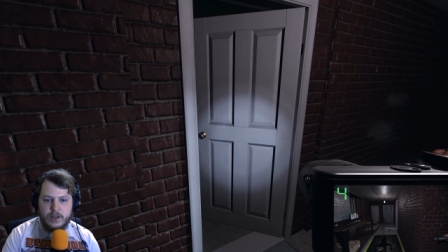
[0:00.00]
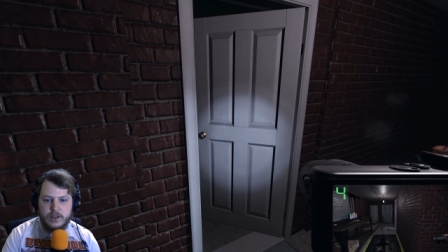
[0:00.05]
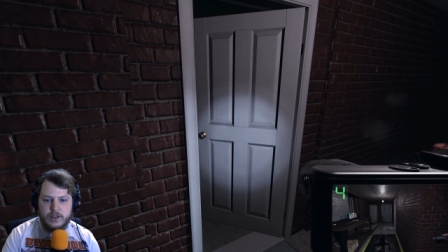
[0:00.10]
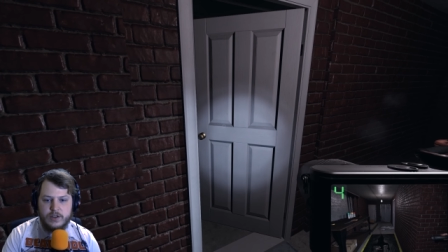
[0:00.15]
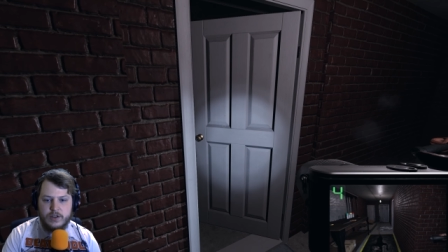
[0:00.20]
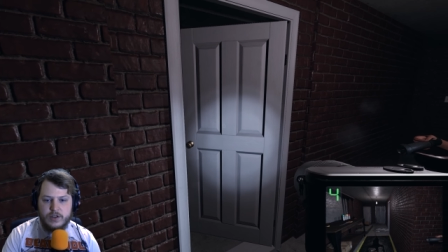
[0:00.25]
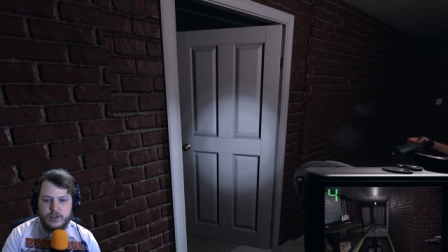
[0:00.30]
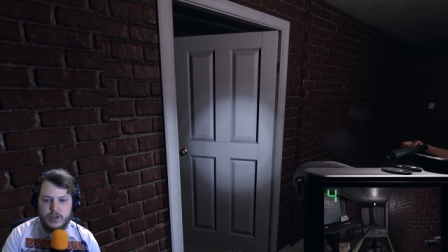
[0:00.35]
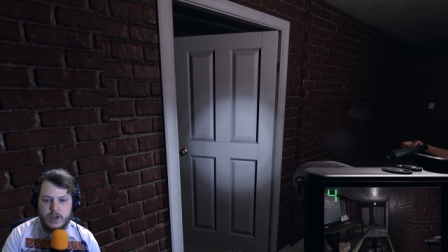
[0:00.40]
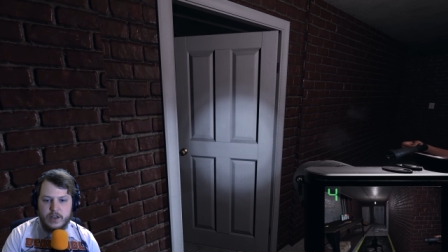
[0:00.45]

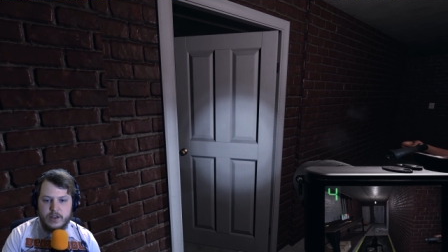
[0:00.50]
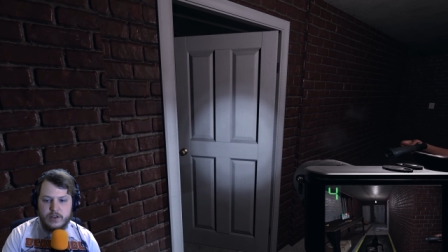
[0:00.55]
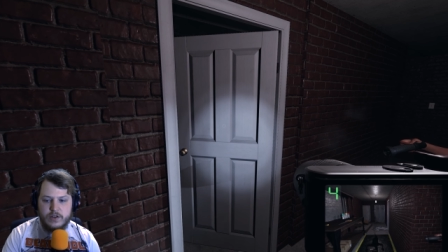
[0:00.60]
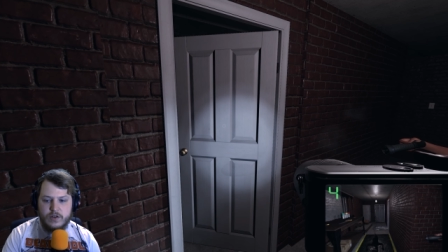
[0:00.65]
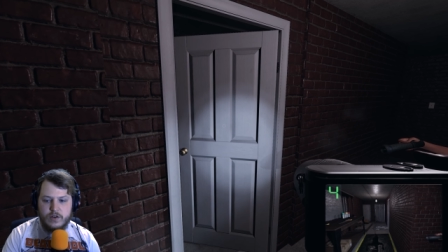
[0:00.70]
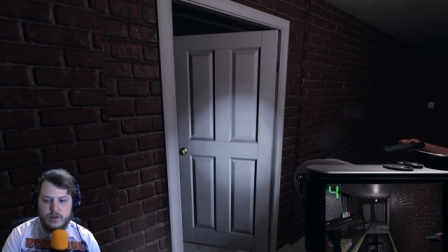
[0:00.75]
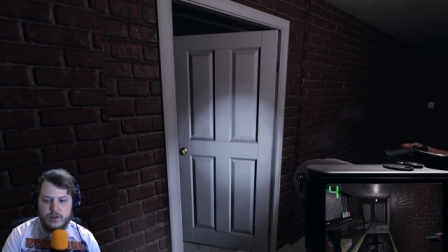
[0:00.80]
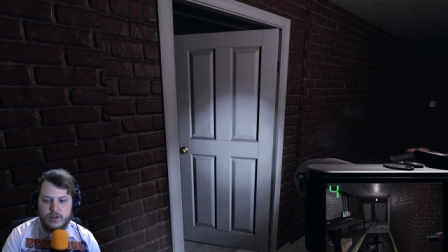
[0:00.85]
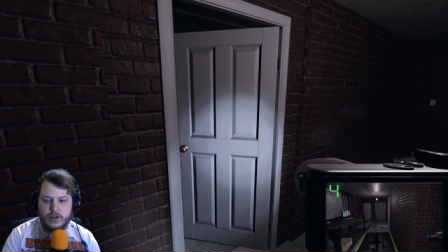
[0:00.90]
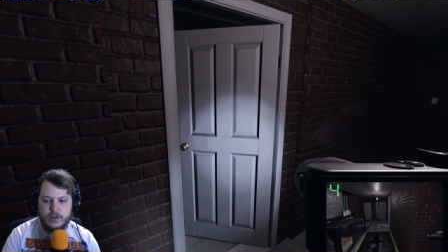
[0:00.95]
So shine the
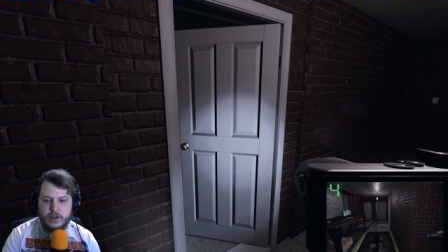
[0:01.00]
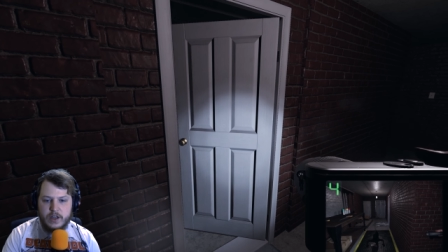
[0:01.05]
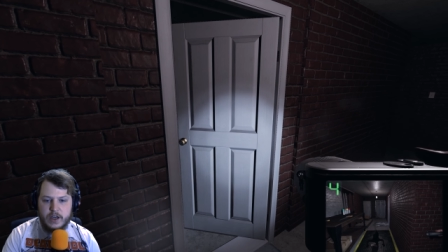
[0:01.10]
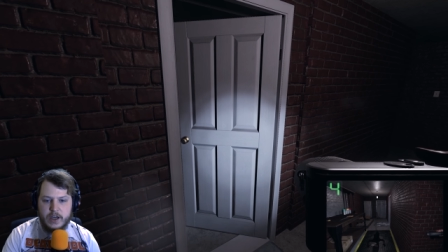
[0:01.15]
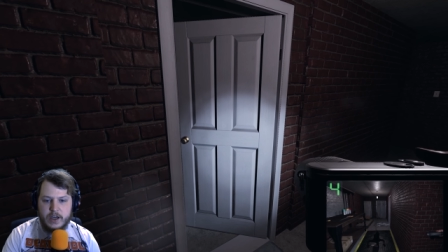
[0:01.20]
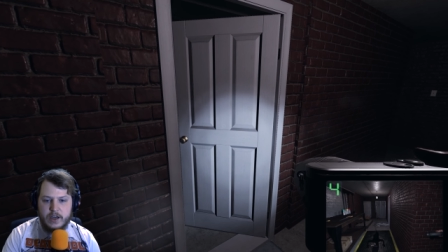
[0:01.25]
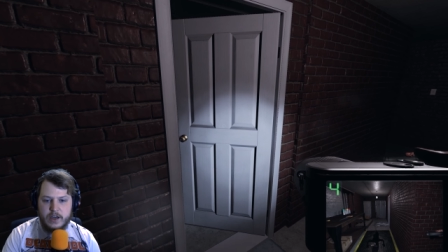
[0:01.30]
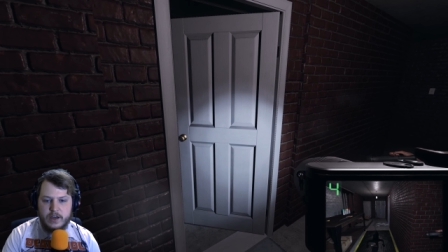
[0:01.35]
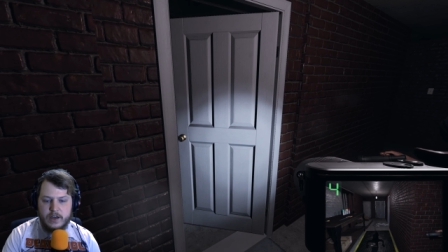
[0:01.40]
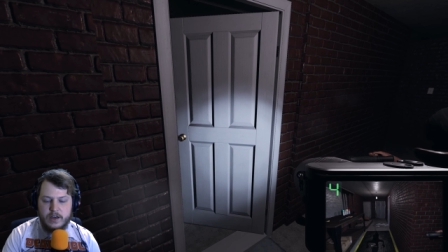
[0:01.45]
torch okay. on
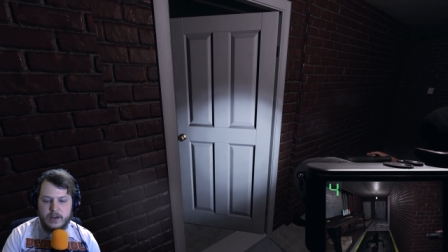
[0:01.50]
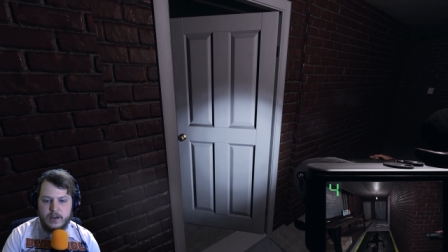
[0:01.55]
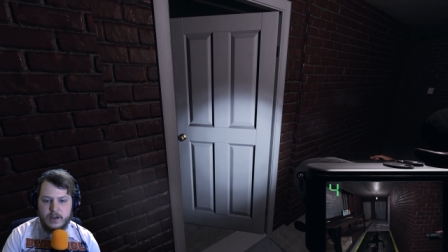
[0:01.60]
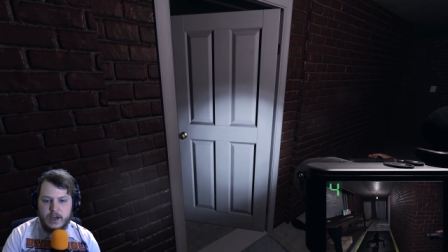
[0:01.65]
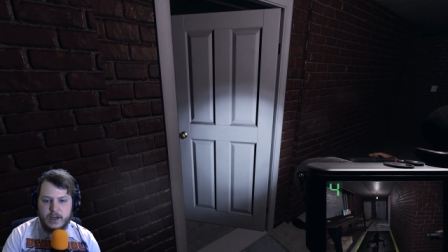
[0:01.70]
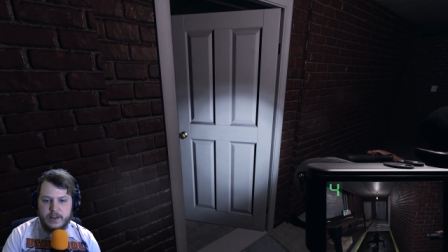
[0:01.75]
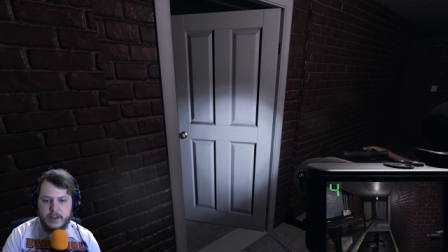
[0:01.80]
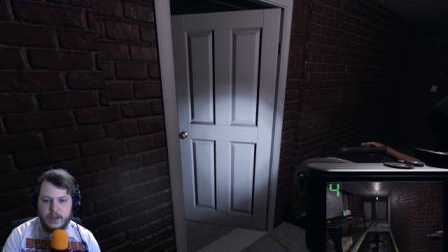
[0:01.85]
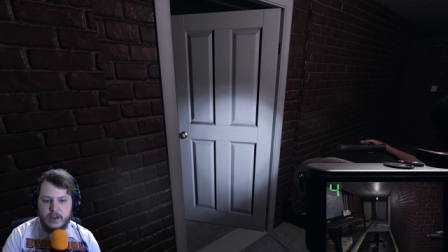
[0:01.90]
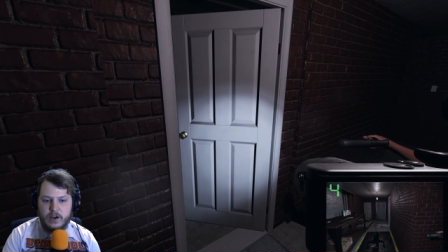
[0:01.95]
that.
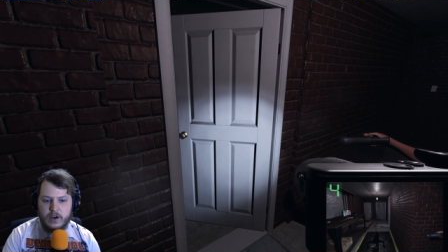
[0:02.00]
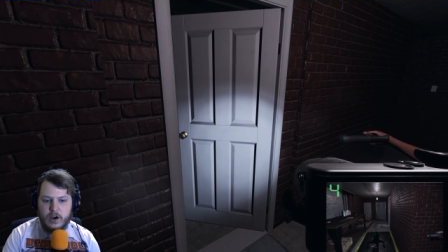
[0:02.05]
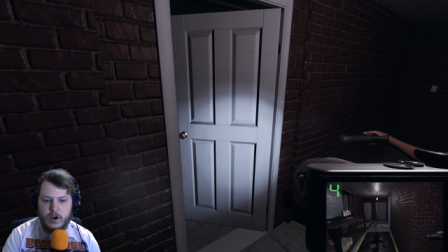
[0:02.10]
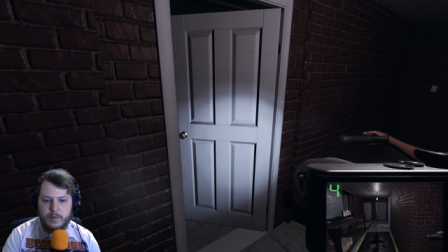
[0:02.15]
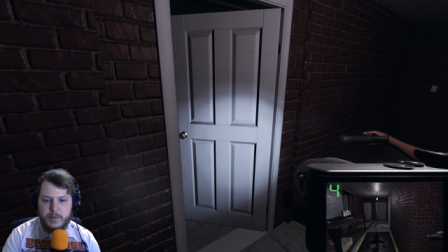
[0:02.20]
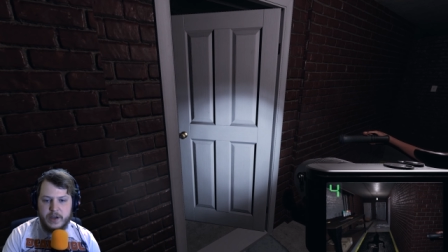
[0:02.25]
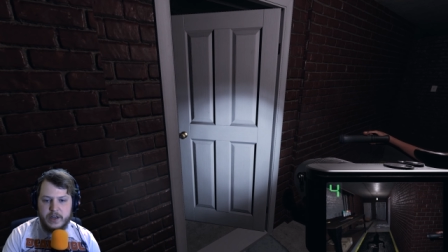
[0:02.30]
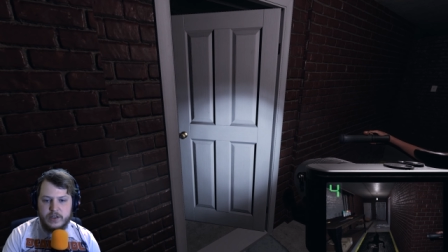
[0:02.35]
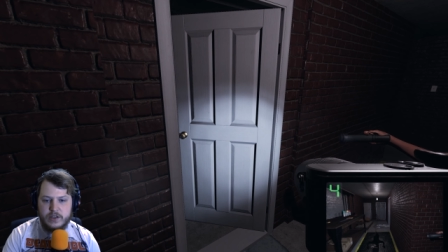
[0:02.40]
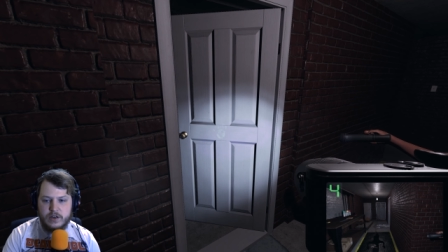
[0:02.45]
I think I got a
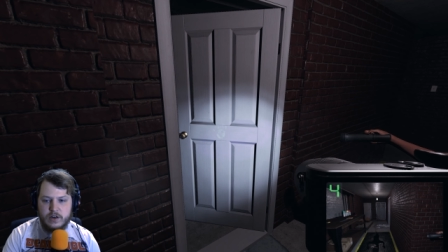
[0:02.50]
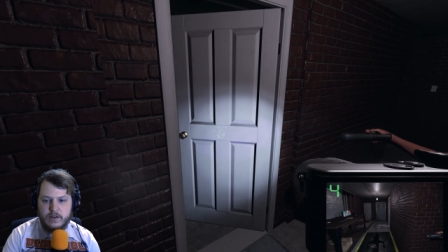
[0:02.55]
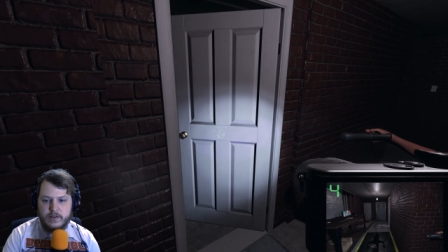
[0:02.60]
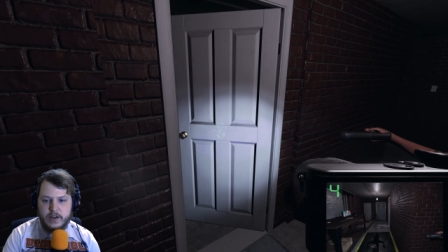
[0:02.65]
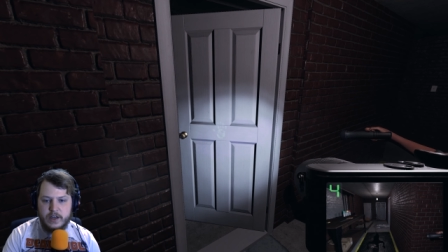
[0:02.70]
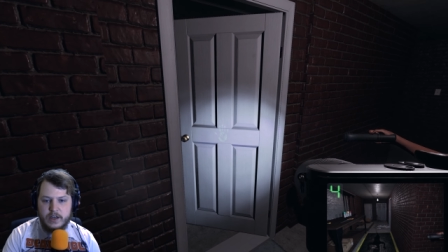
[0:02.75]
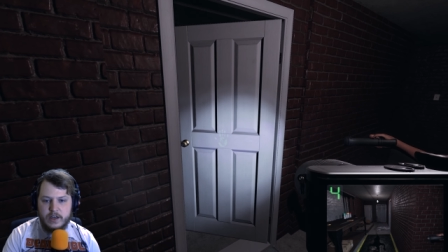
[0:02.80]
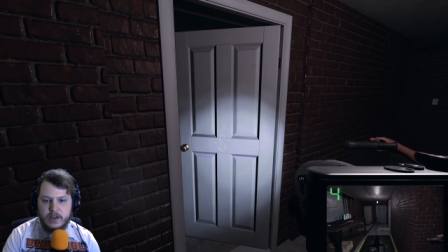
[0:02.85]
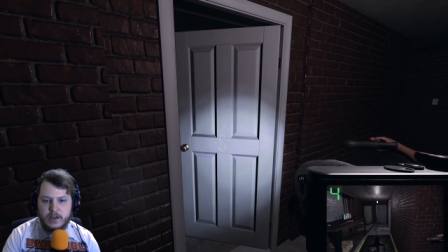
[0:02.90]
picture of it.